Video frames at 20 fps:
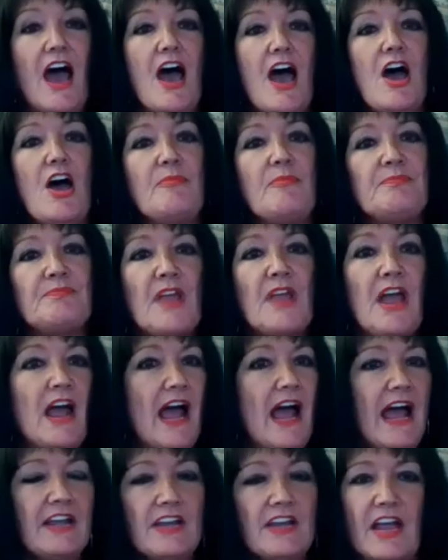Um,
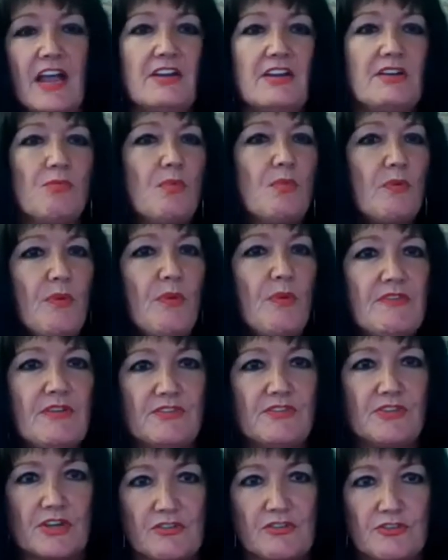and, it, and, whether
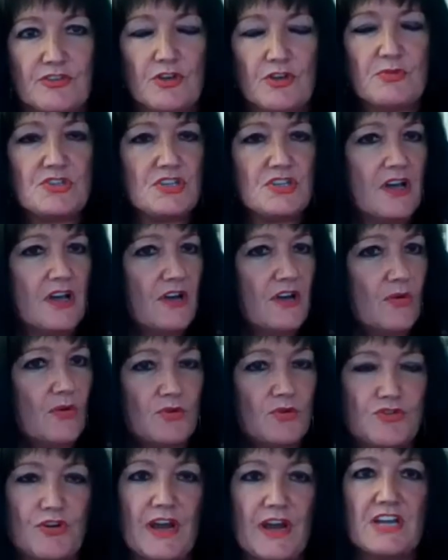it's a consumer show
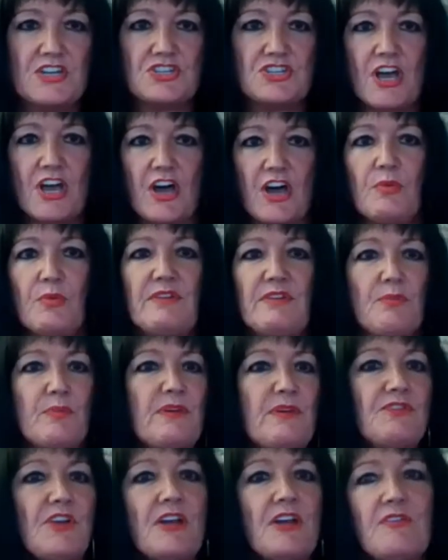or trade show, we've,
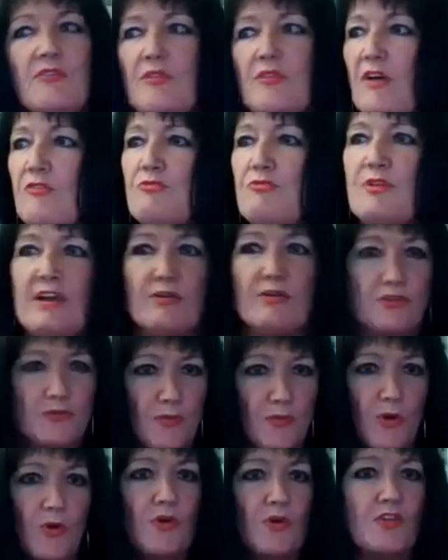we've done a real
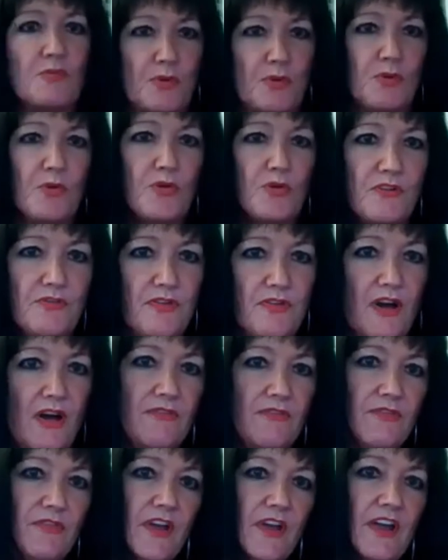smorgasbord of,
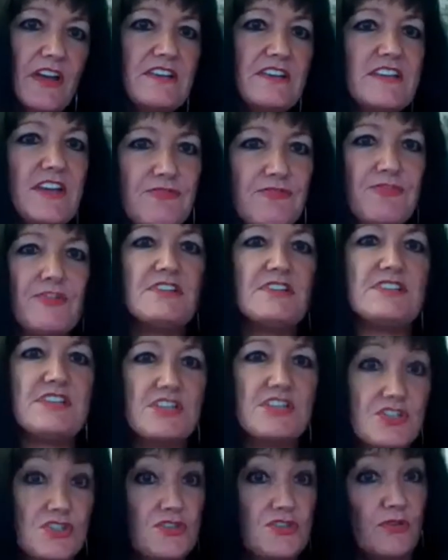of different
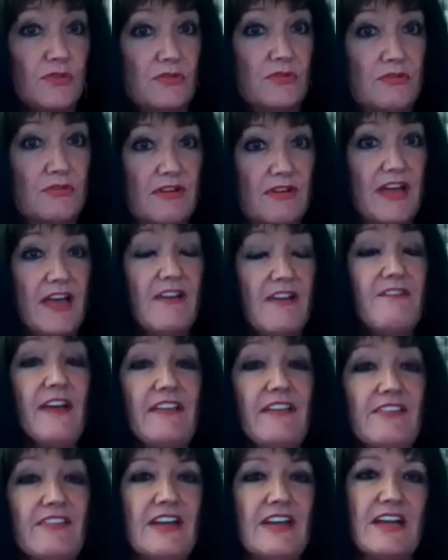digital
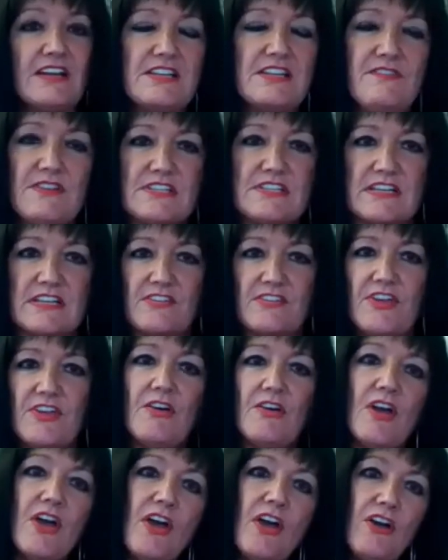events and activities.
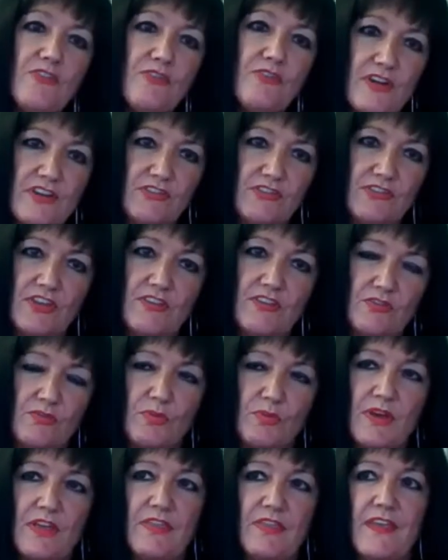So, for instance,
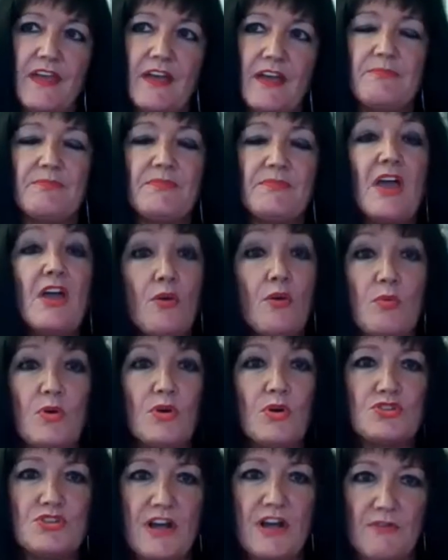with um,
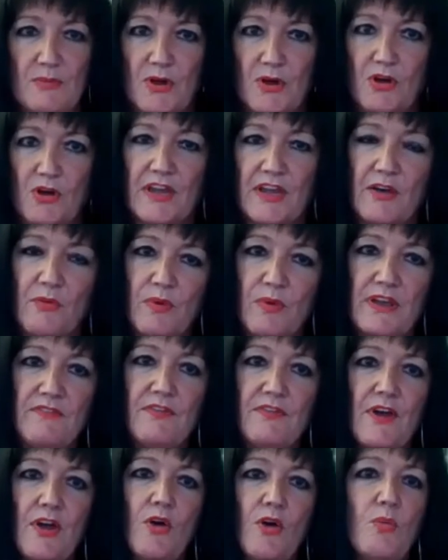World Travel Market,
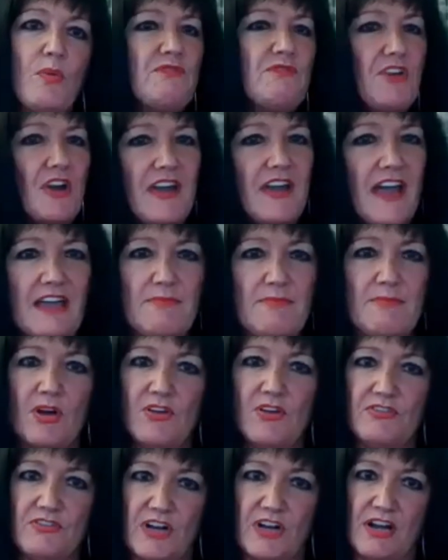we've, we've done eight
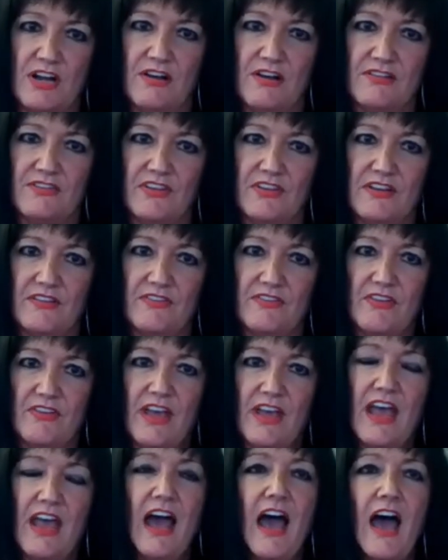masterclasses.
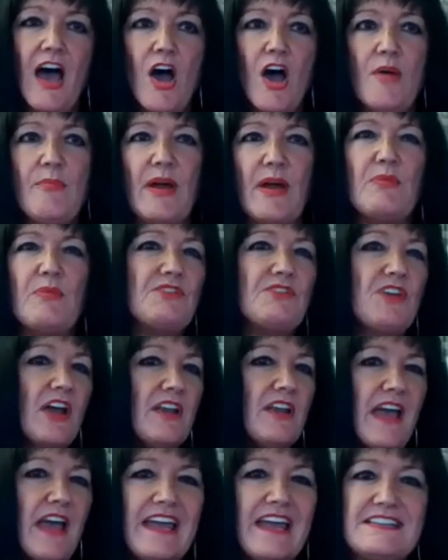Um, and we've
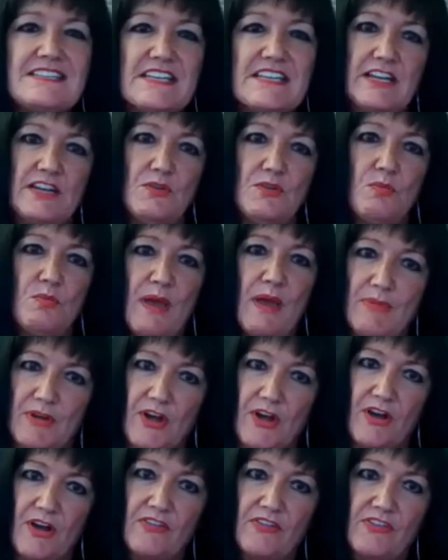done 18
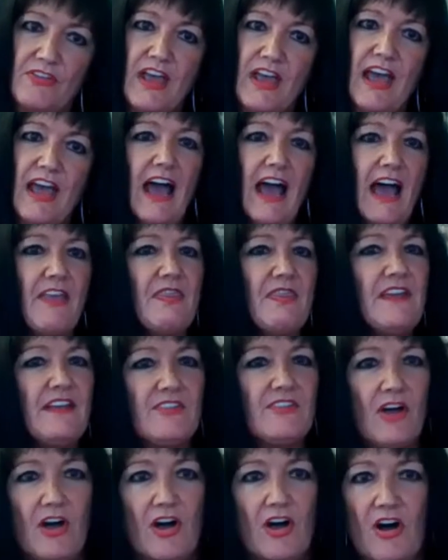webinars. And
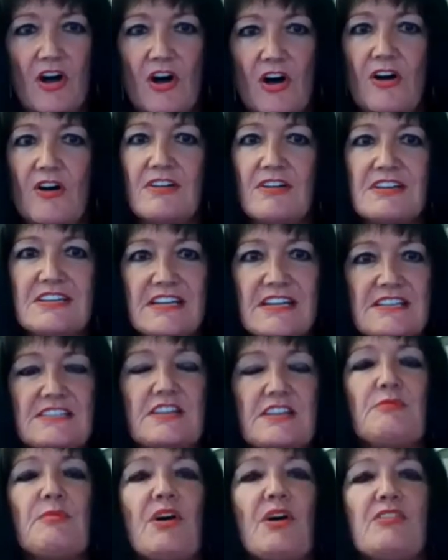these are hard
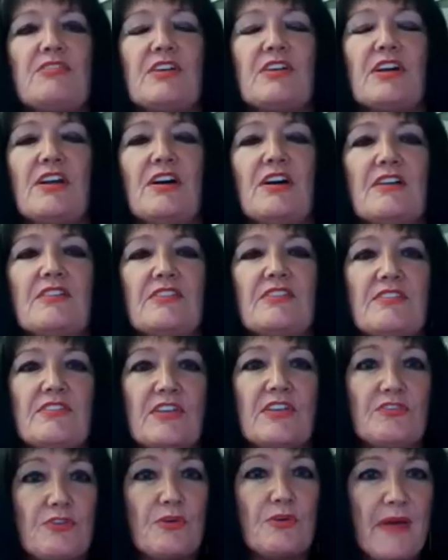hitting masterclasses.
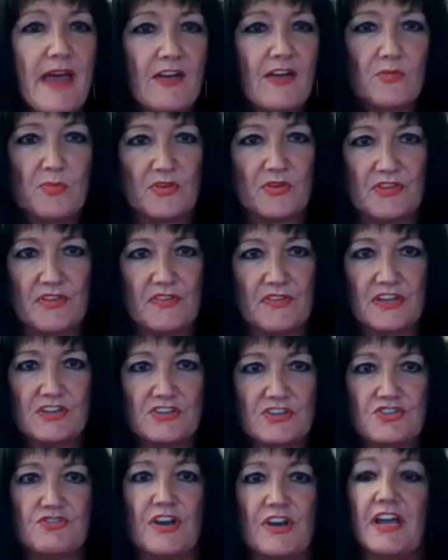It's from experts in the
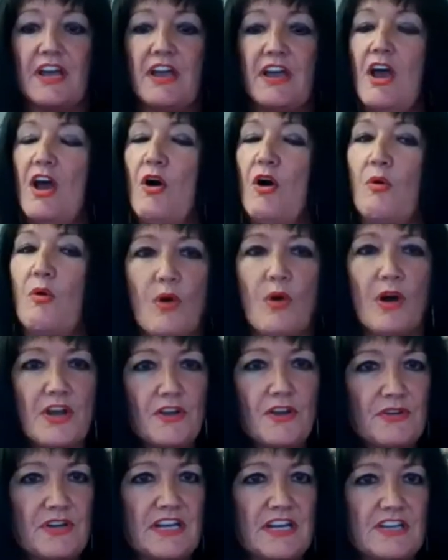industry what do
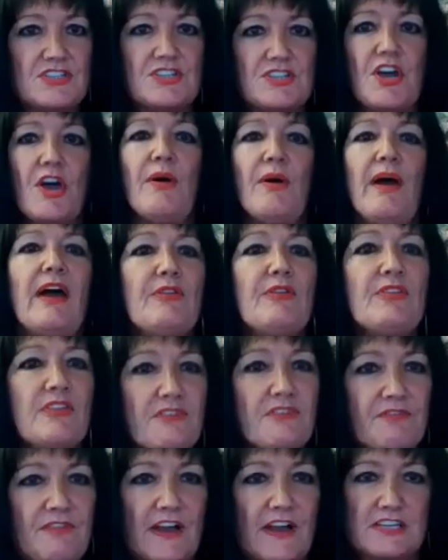you need to know? How is it
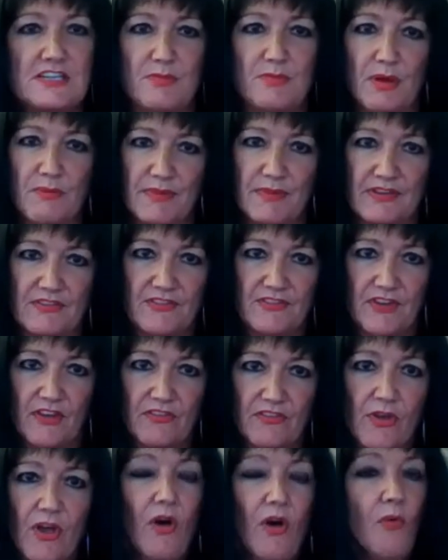affecting my
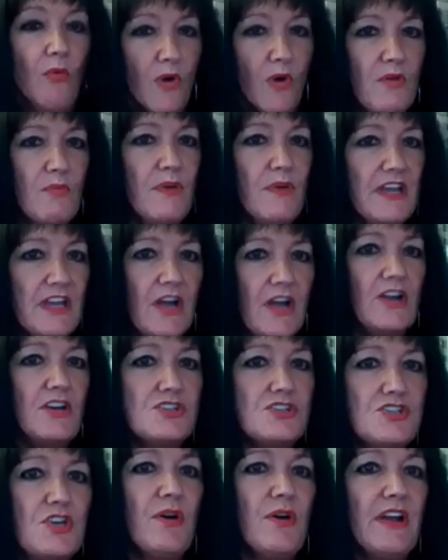business? What are we going to
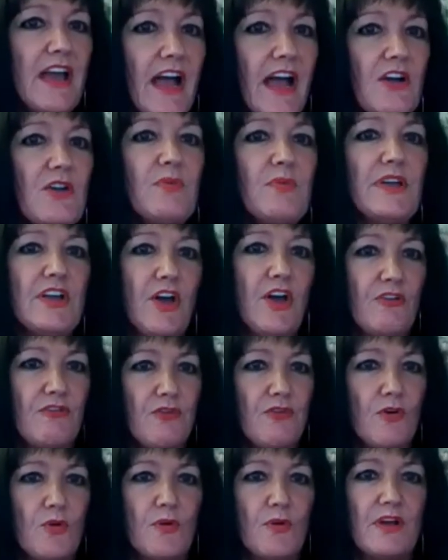do and how do we go
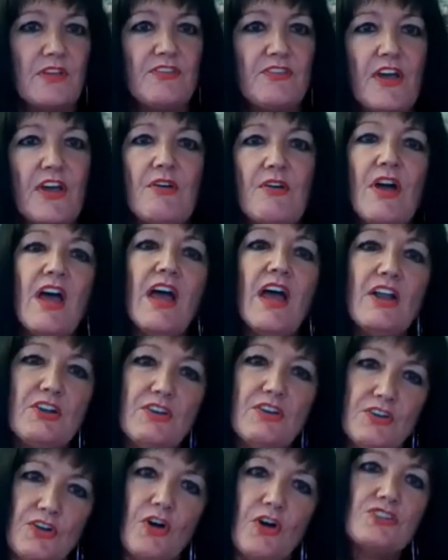forward? So,
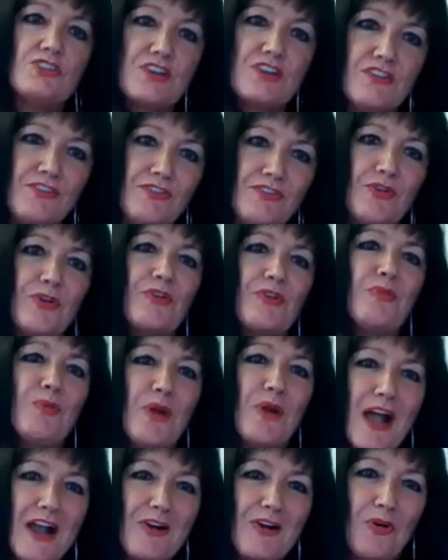not just sort of
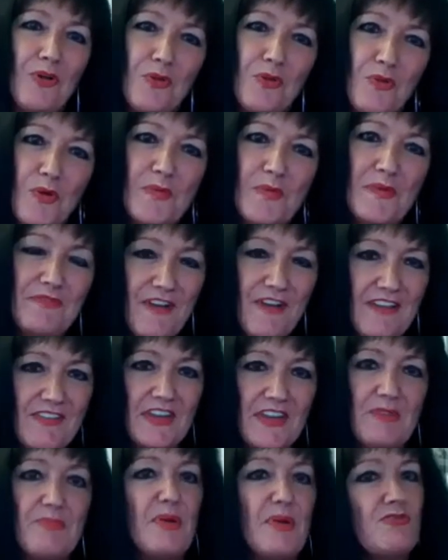what I call the warm and
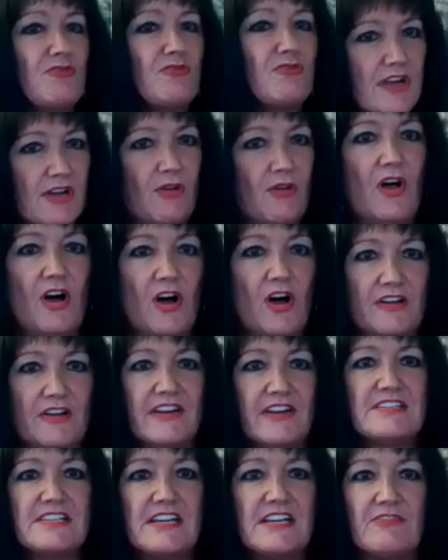fuzzy, but real hard
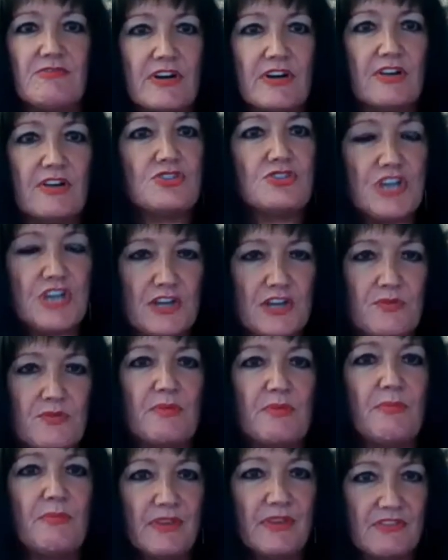hitting, real
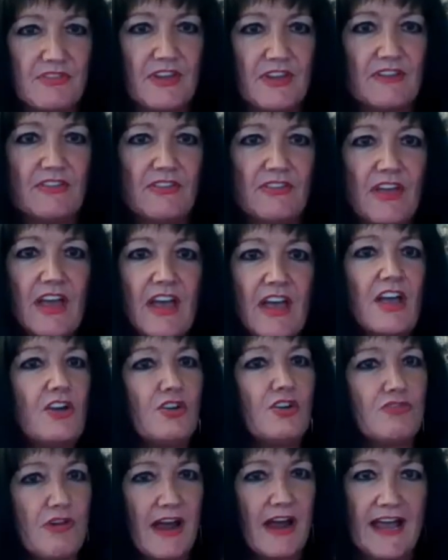genuine business
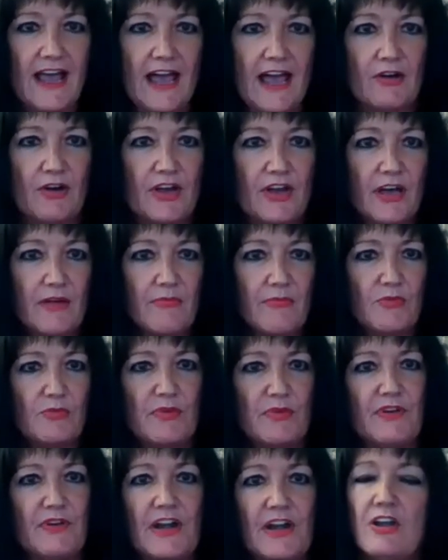great outcomes.
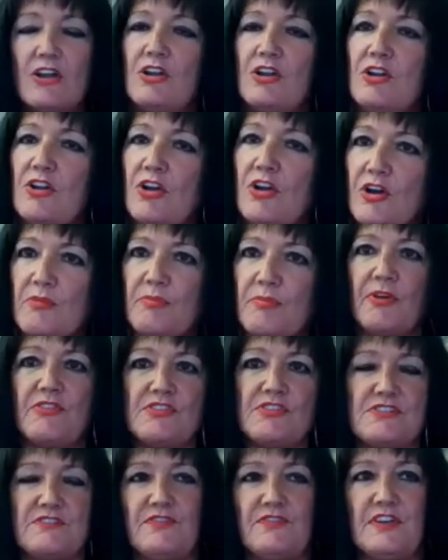We've had a lot of
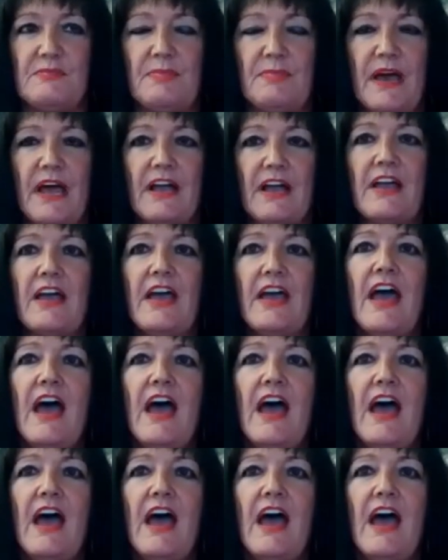positive feedback.